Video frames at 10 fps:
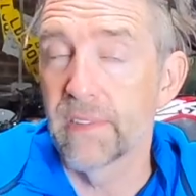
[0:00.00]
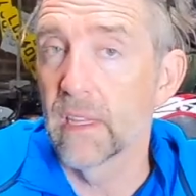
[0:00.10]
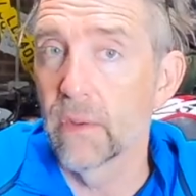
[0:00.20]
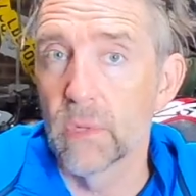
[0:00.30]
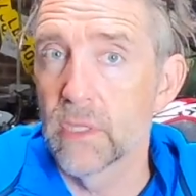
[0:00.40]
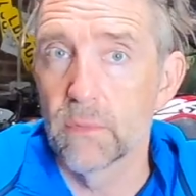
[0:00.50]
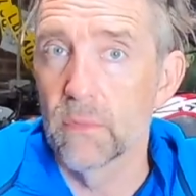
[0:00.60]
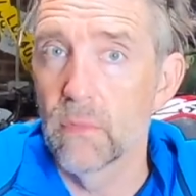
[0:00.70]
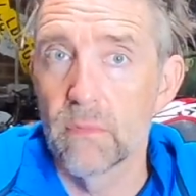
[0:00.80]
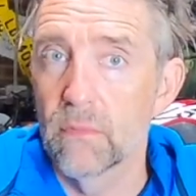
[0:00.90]
felt it was
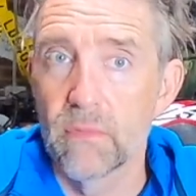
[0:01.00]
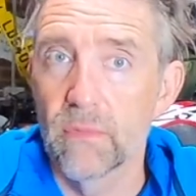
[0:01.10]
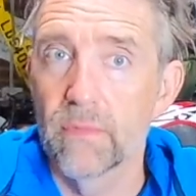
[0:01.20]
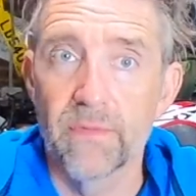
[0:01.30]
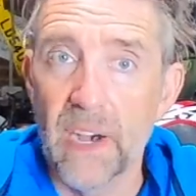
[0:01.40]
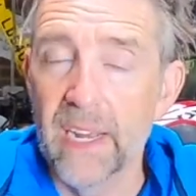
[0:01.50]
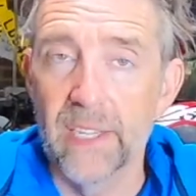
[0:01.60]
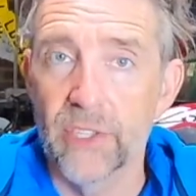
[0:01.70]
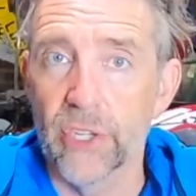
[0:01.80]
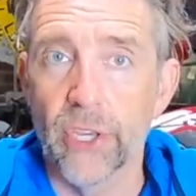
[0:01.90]
fine
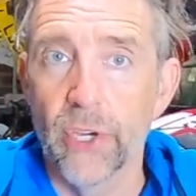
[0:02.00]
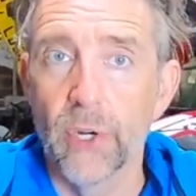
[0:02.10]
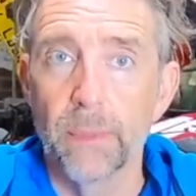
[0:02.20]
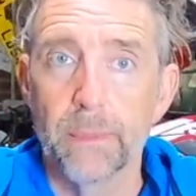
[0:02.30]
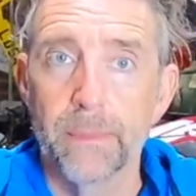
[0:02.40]
and secure.